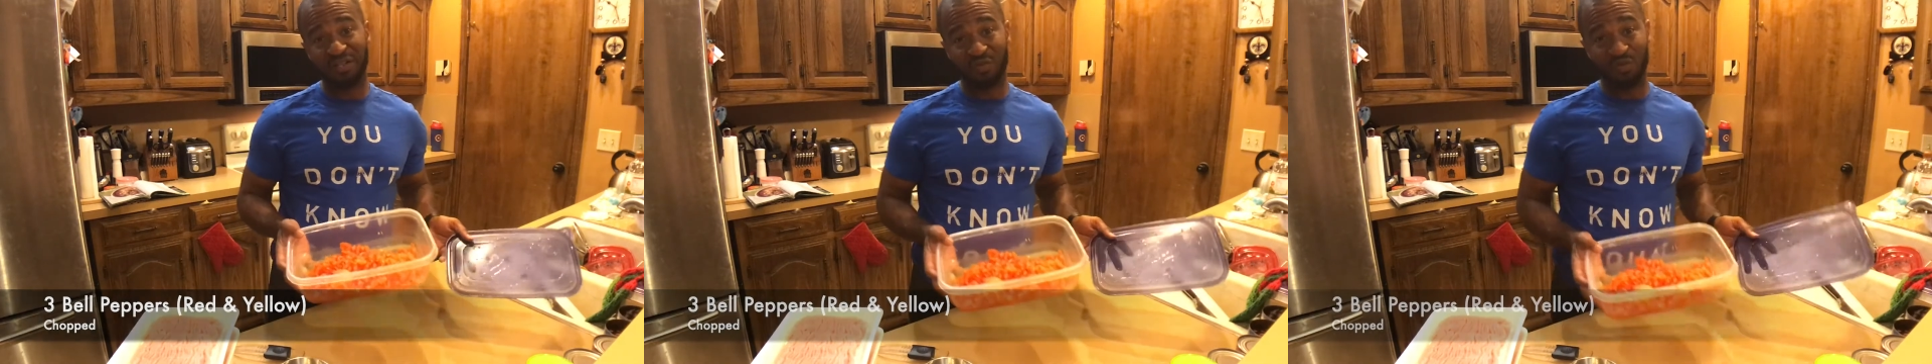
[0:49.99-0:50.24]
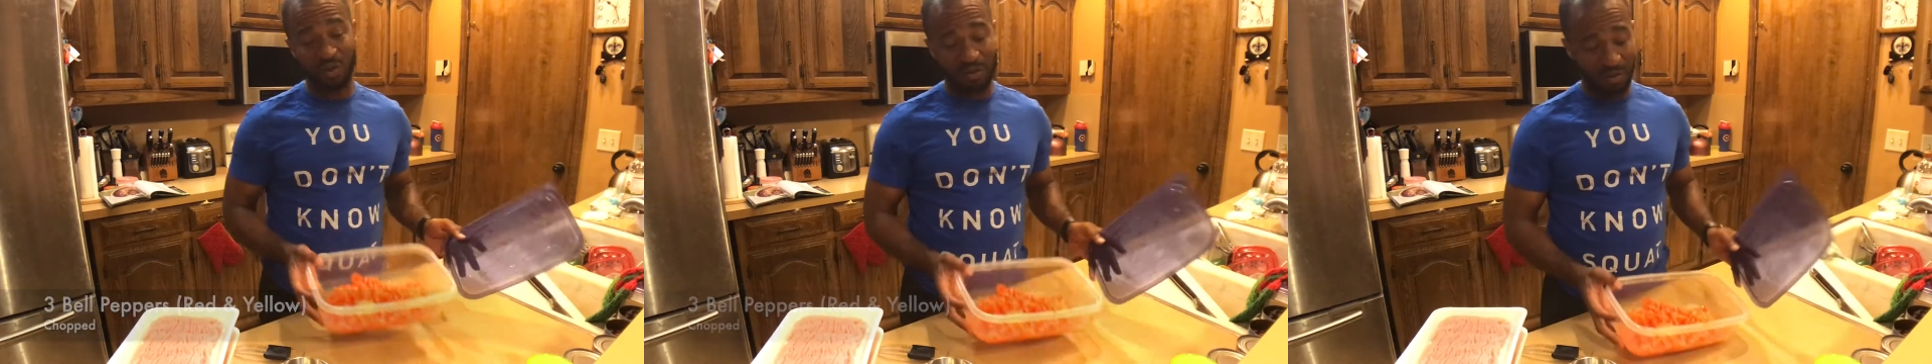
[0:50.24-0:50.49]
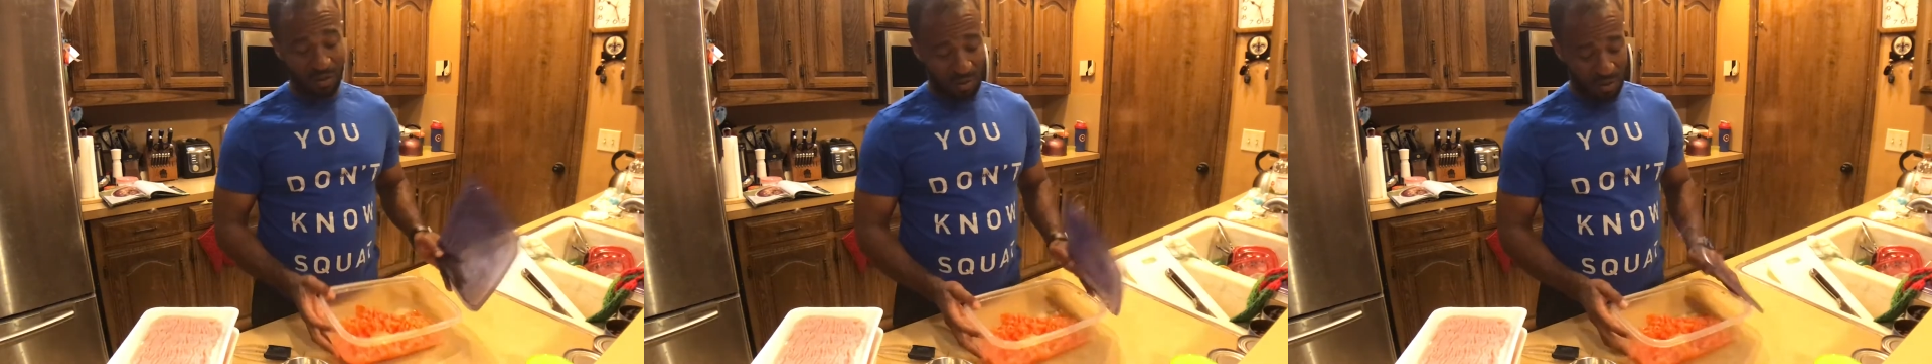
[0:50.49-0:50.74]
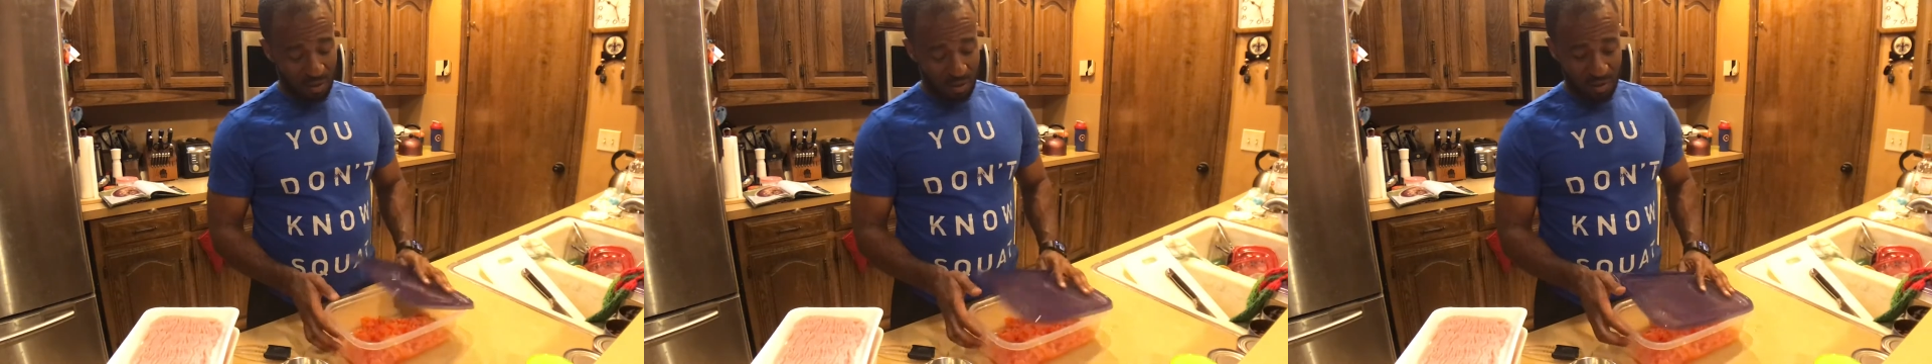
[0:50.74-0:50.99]
sweet,
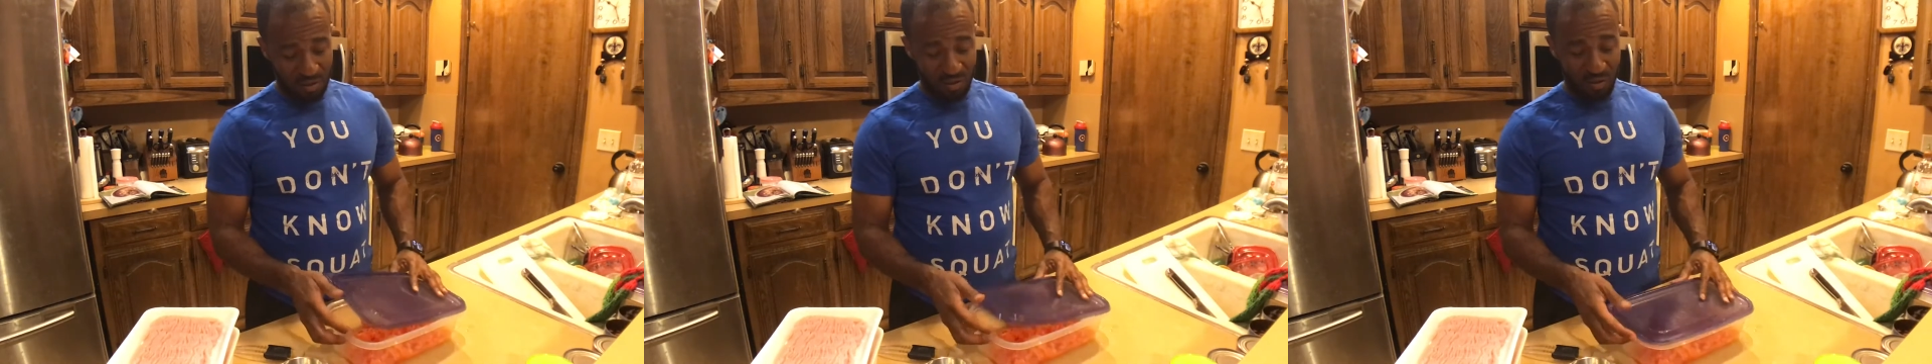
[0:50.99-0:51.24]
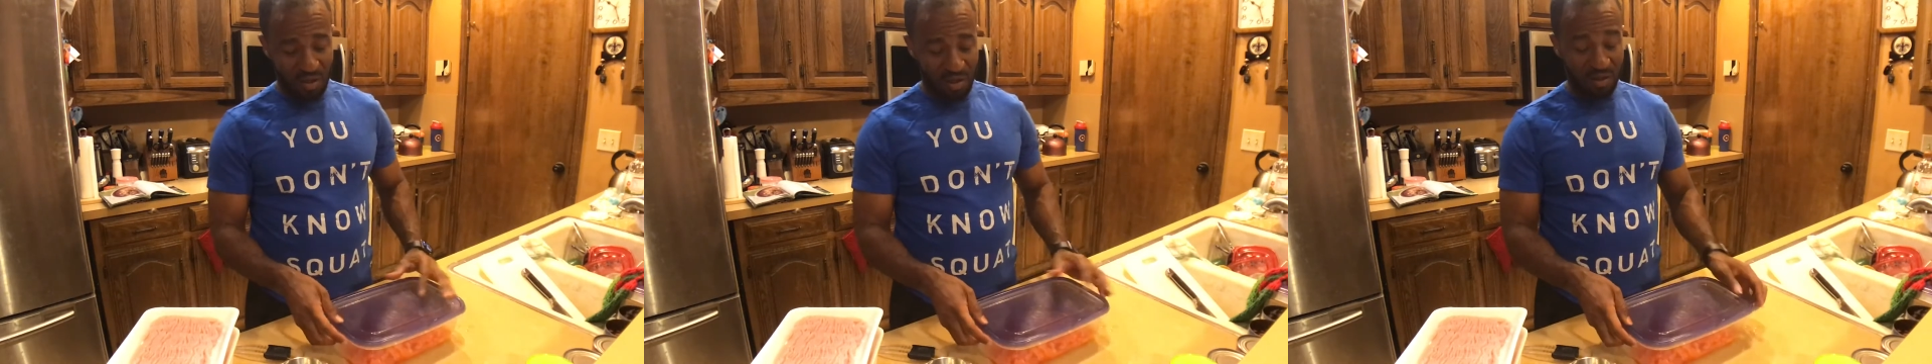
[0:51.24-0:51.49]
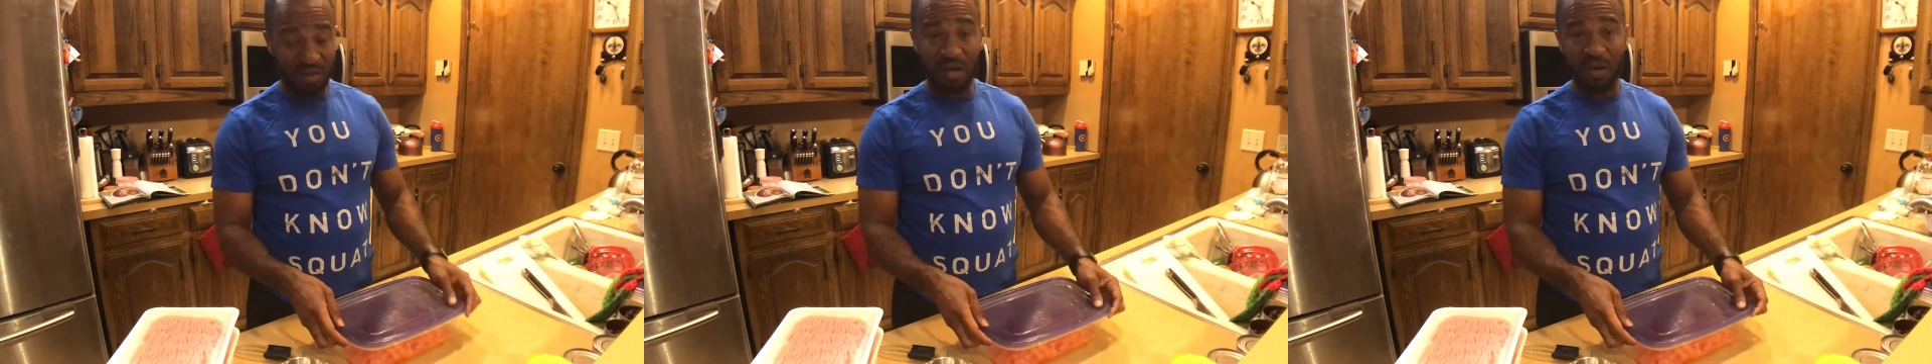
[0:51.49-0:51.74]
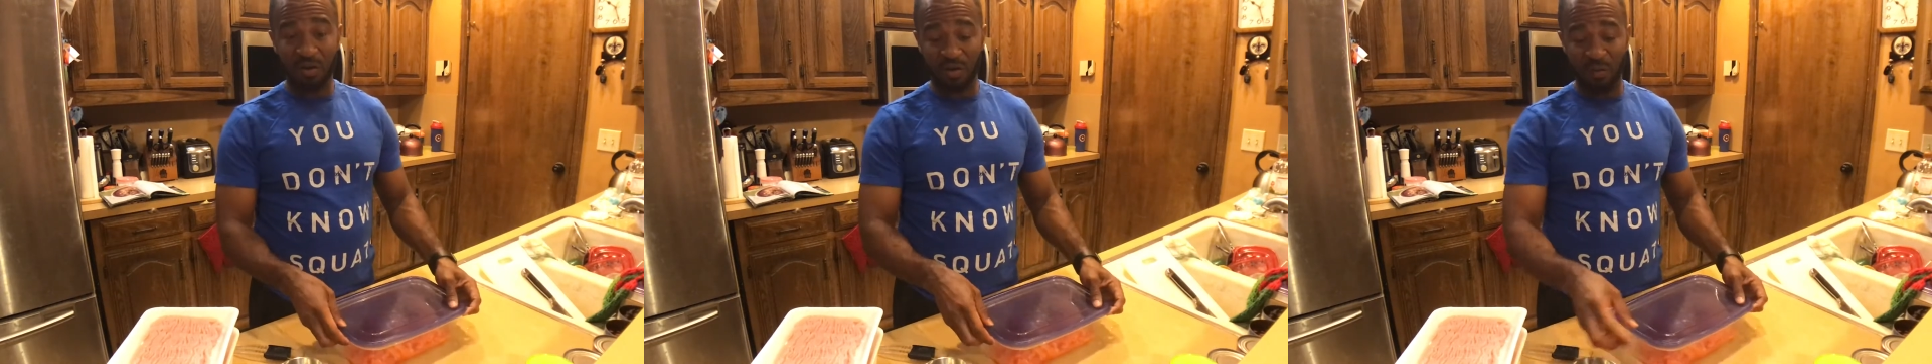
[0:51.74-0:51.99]
so they kind of
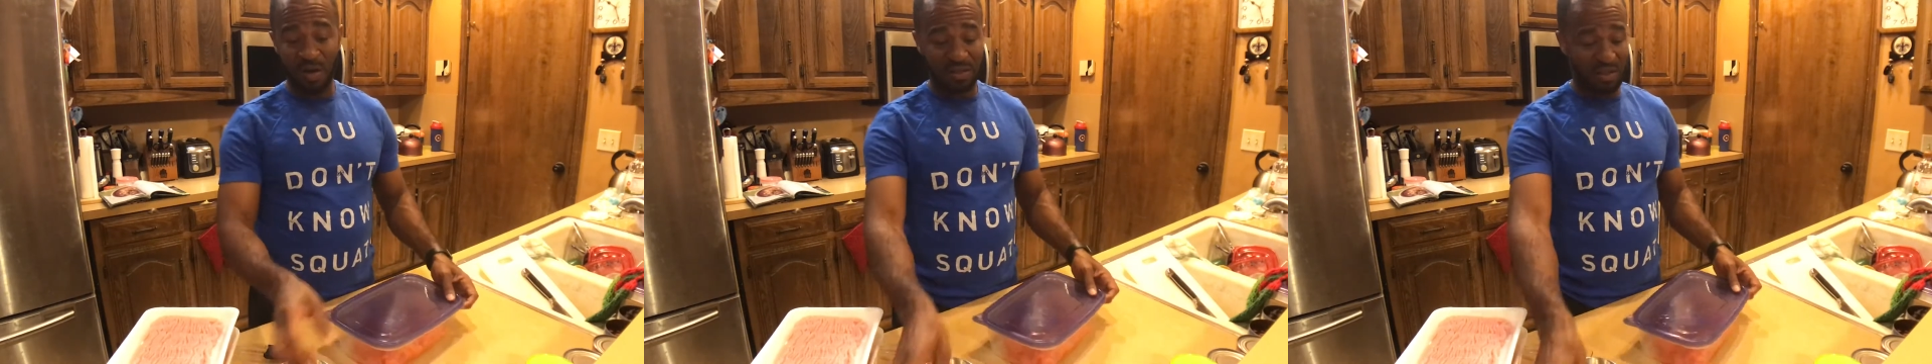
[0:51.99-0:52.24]
cater to my